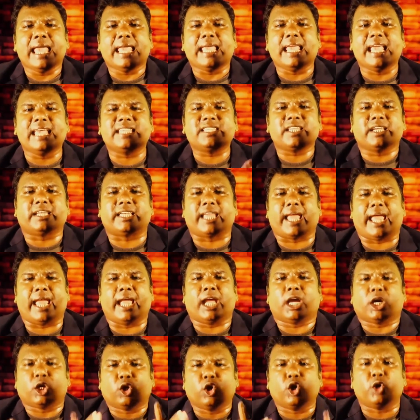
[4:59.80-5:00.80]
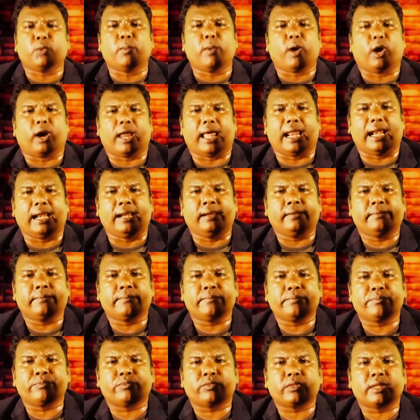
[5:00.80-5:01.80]
Is it a good model?
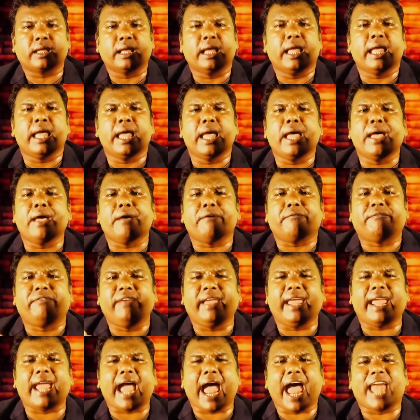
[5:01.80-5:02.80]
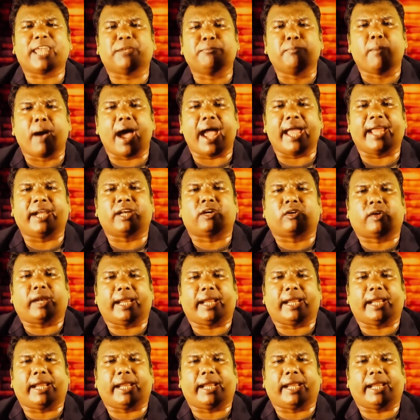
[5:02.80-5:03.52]
We admire